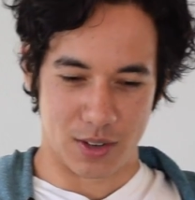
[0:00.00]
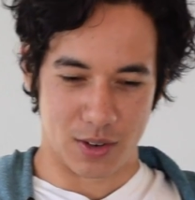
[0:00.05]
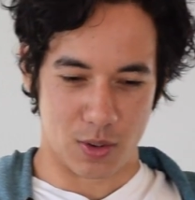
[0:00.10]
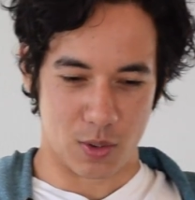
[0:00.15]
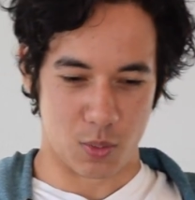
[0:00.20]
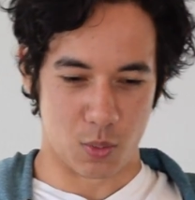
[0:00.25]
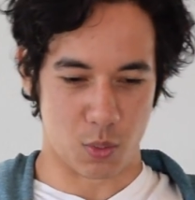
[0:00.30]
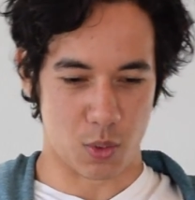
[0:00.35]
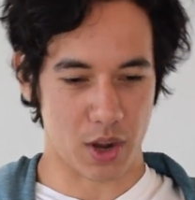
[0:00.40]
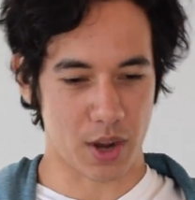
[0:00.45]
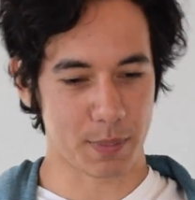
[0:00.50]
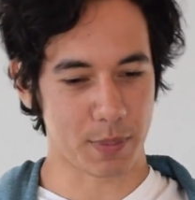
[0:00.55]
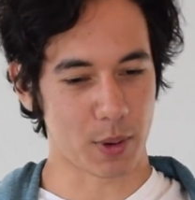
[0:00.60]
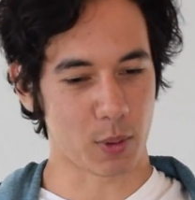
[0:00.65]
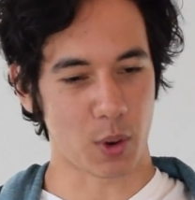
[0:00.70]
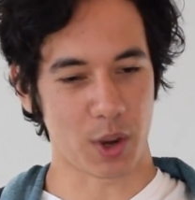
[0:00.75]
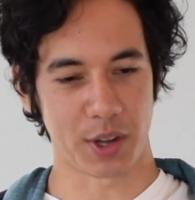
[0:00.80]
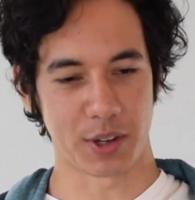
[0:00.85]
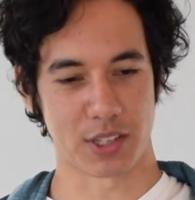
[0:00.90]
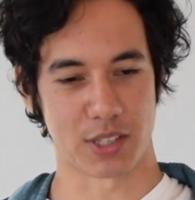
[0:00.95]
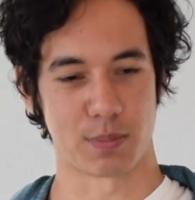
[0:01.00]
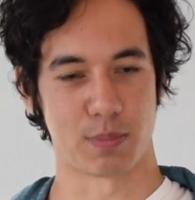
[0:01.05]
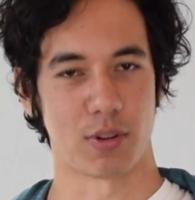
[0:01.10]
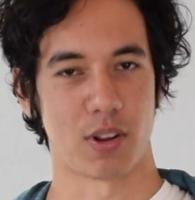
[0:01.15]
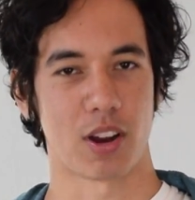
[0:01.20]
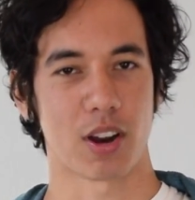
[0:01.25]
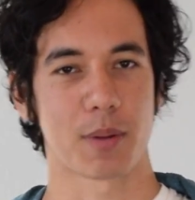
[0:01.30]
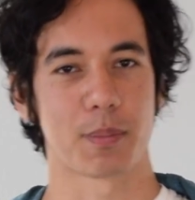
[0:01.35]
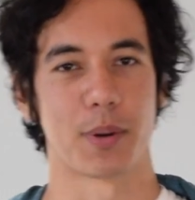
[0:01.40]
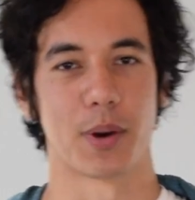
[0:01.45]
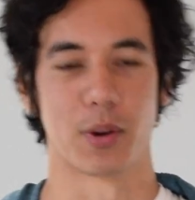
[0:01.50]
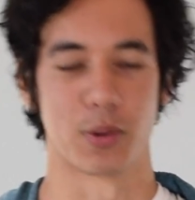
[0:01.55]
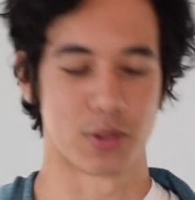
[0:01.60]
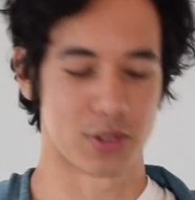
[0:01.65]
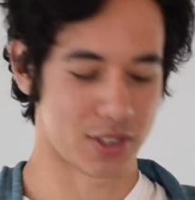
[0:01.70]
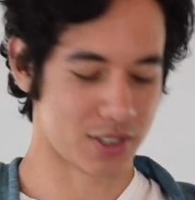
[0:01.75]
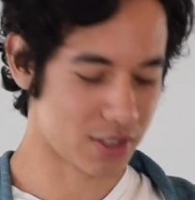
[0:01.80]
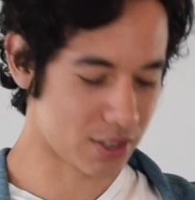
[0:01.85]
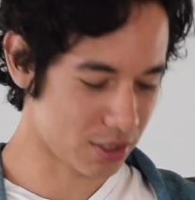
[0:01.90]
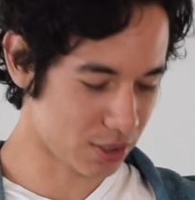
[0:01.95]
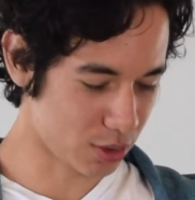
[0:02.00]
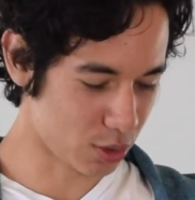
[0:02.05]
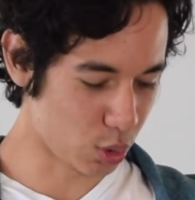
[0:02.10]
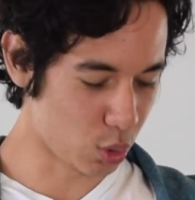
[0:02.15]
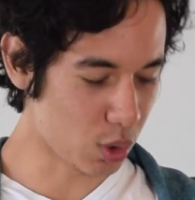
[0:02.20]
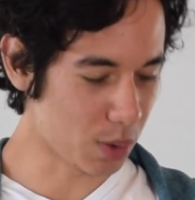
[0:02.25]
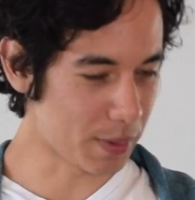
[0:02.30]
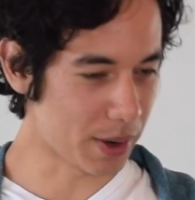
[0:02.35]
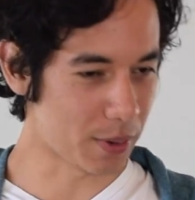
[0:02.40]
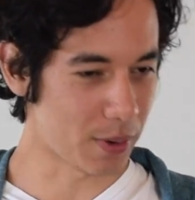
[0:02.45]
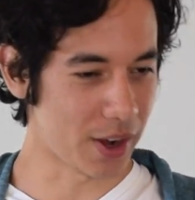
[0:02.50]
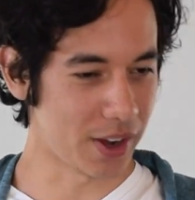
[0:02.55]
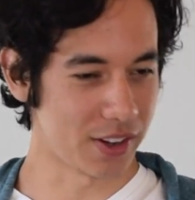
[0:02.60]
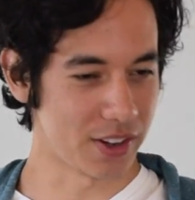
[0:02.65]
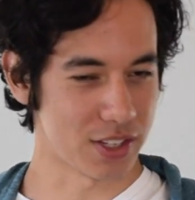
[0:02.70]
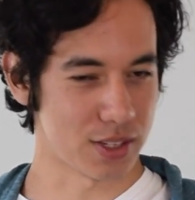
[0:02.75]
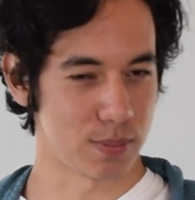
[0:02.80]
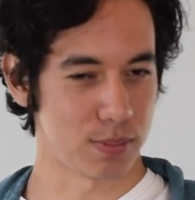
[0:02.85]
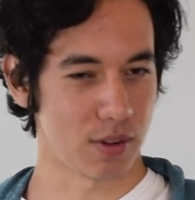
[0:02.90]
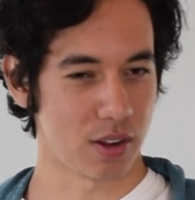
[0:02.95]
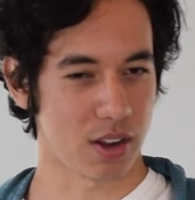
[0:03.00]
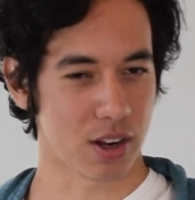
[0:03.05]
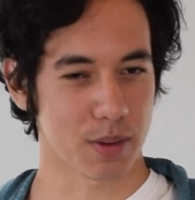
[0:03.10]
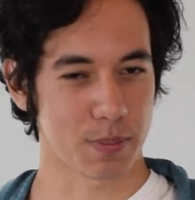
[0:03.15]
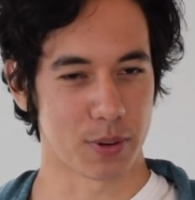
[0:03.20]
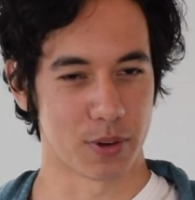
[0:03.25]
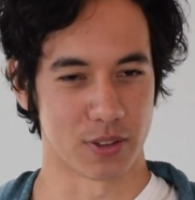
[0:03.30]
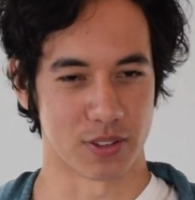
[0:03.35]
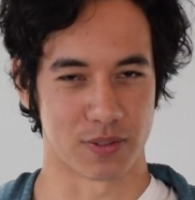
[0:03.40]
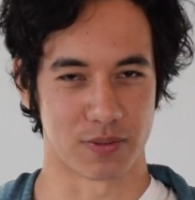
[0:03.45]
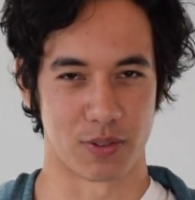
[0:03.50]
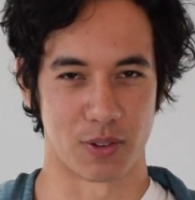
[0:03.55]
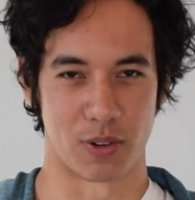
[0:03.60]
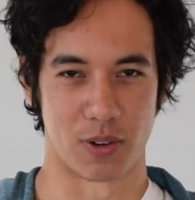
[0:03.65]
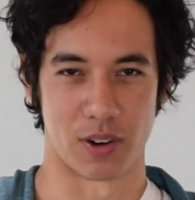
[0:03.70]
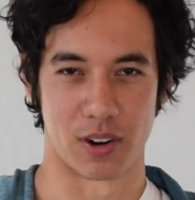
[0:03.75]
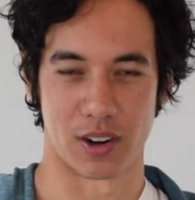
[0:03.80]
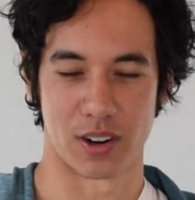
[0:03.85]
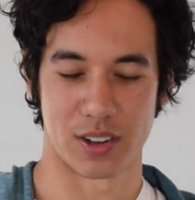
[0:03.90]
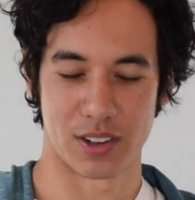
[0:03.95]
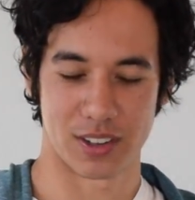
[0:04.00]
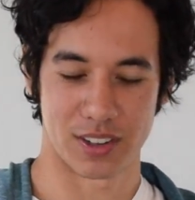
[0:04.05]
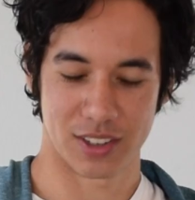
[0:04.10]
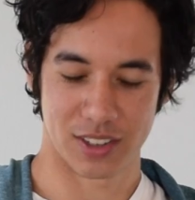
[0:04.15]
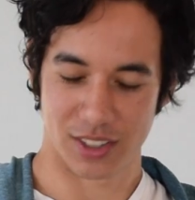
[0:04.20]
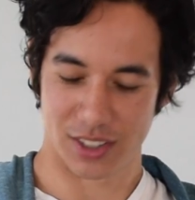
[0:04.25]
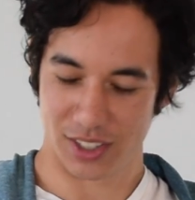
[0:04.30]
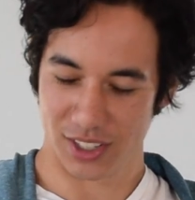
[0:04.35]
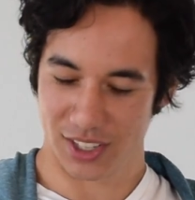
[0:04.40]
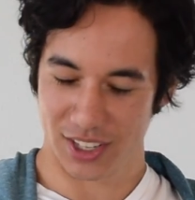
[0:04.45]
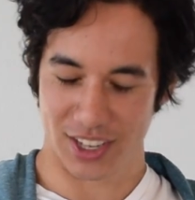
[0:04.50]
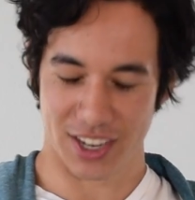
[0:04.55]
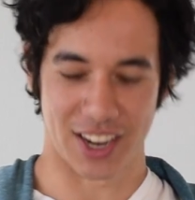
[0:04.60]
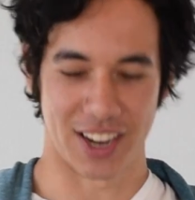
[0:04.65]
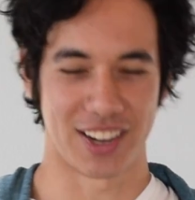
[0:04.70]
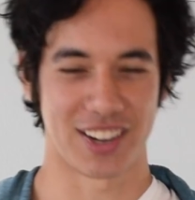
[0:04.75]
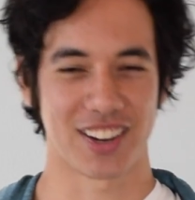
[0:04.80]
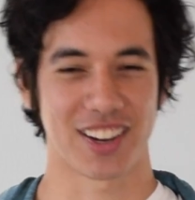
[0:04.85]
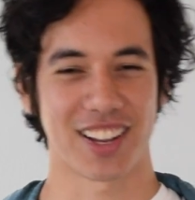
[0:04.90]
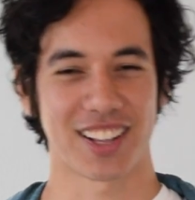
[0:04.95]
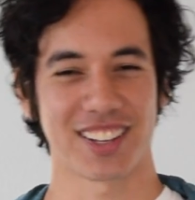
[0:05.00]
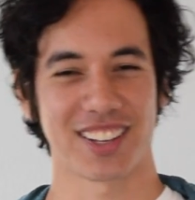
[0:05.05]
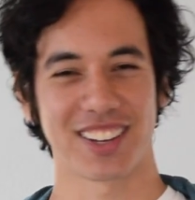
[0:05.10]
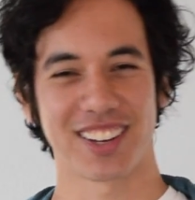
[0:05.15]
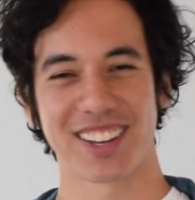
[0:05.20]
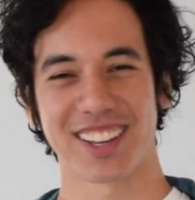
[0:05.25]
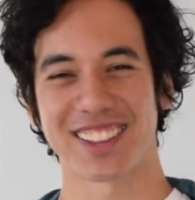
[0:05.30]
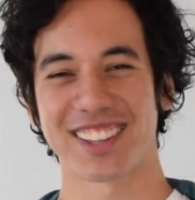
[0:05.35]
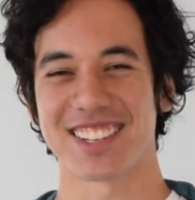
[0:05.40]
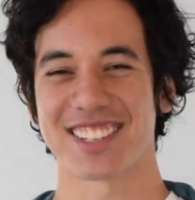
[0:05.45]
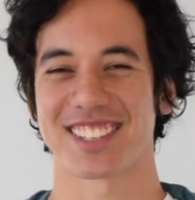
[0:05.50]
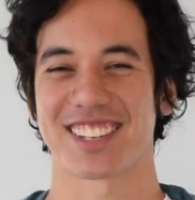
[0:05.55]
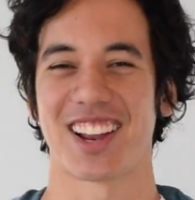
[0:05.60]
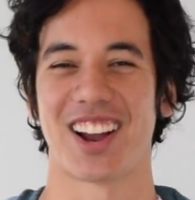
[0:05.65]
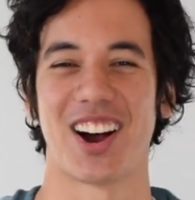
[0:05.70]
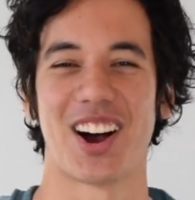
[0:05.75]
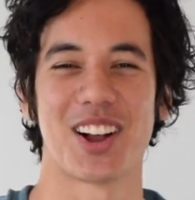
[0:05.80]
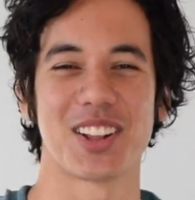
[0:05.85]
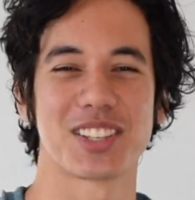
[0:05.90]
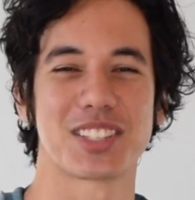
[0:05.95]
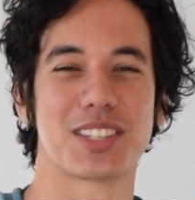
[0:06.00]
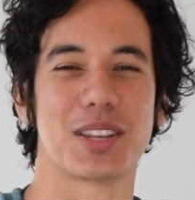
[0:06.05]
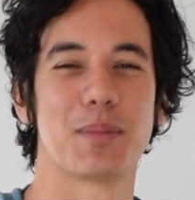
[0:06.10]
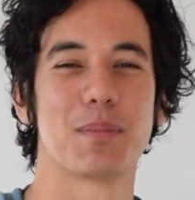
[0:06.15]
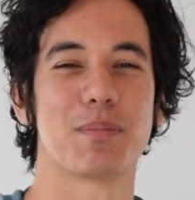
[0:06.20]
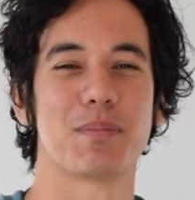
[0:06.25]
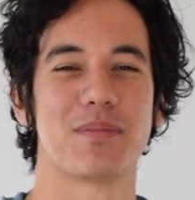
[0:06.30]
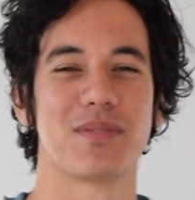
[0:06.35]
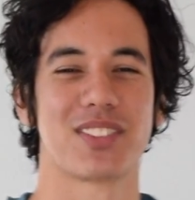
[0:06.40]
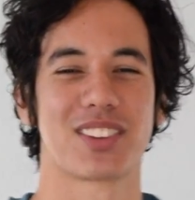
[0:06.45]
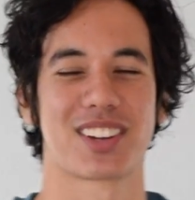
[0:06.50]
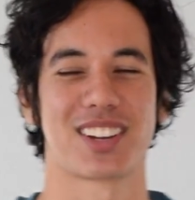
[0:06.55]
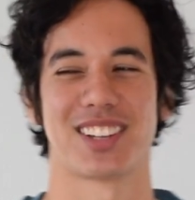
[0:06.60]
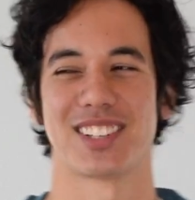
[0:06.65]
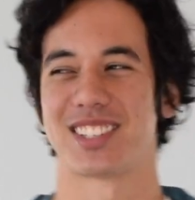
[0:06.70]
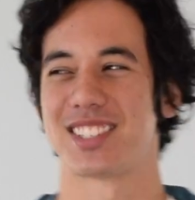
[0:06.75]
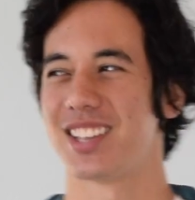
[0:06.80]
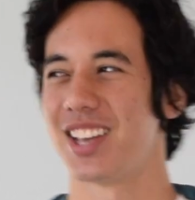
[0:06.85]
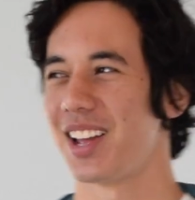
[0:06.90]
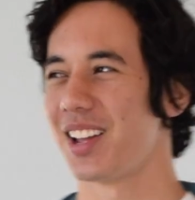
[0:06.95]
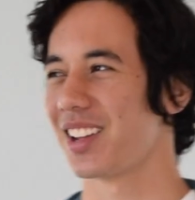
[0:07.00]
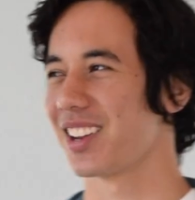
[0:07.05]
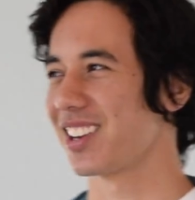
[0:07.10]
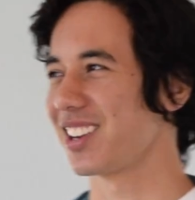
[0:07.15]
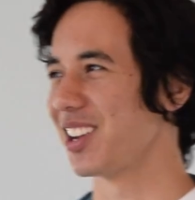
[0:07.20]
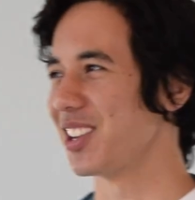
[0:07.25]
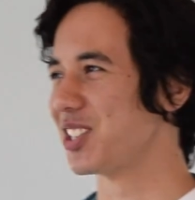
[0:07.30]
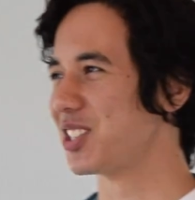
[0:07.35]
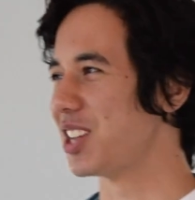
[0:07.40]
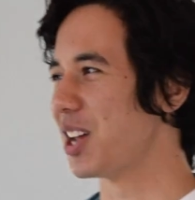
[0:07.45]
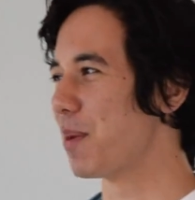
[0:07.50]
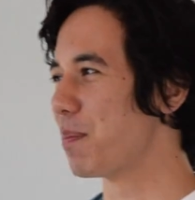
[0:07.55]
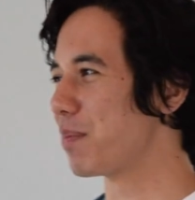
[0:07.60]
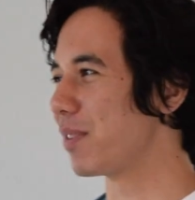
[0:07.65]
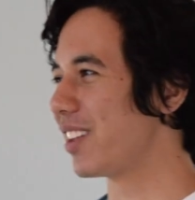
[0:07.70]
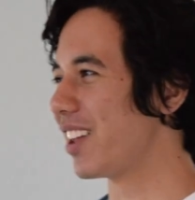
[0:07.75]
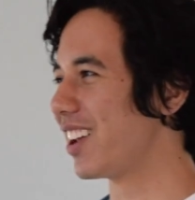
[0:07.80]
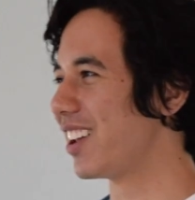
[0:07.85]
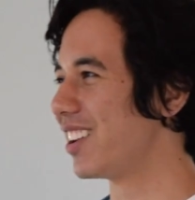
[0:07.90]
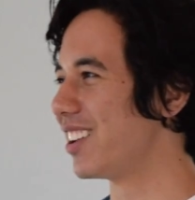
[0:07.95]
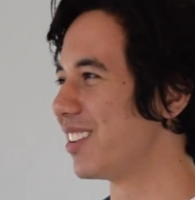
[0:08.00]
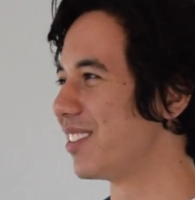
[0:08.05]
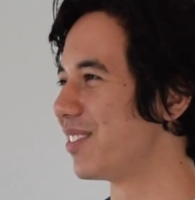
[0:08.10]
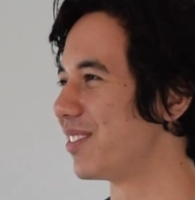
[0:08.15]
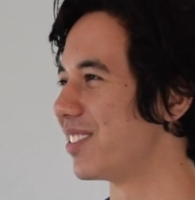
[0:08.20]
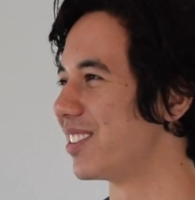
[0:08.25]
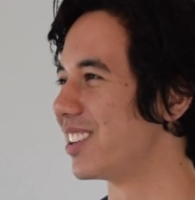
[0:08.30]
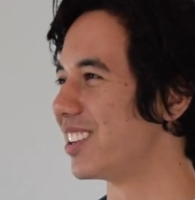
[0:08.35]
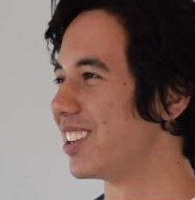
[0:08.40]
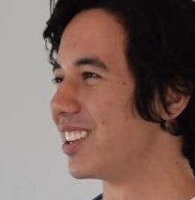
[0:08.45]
why am I writing this blog post? Who am I writing this blog post for? And you get you get these contem- contemplative.